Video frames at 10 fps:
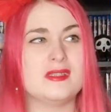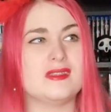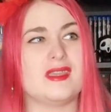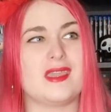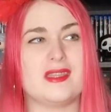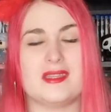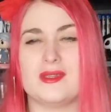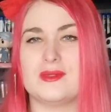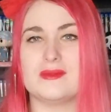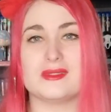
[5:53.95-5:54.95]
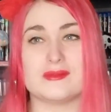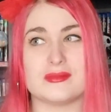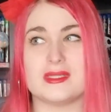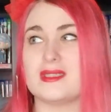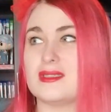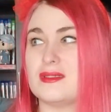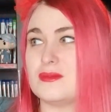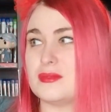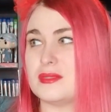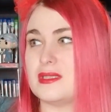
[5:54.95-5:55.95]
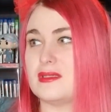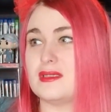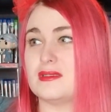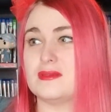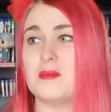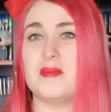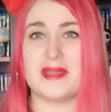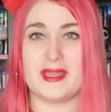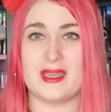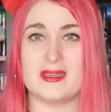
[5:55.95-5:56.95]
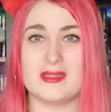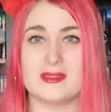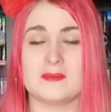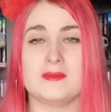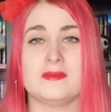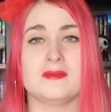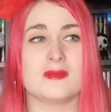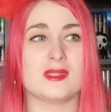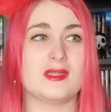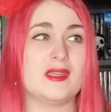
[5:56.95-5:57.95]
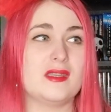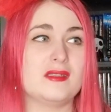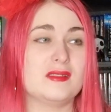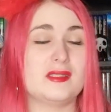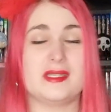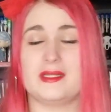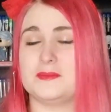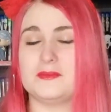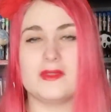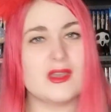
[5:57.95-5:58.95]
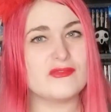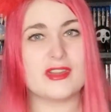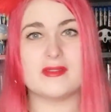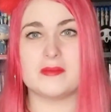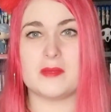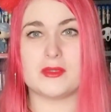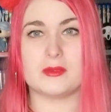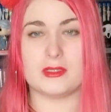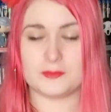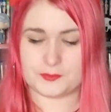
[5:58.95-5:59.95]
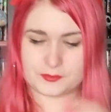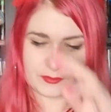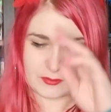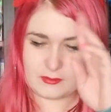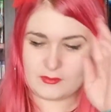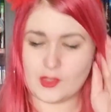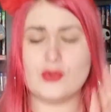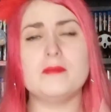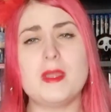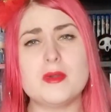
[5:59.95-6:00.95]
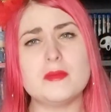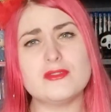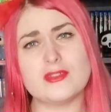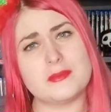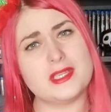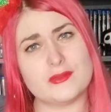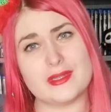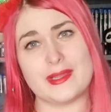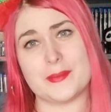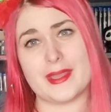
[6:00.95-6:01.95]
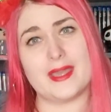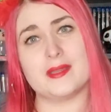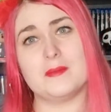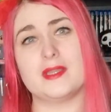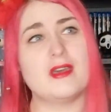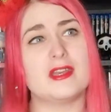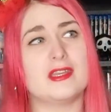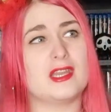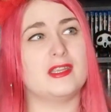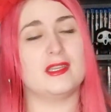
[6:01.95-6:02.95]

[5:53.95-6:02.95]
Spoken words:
The ending was really, really bad, and yeah, not very memorable. Or memorable for being really bad, but not in a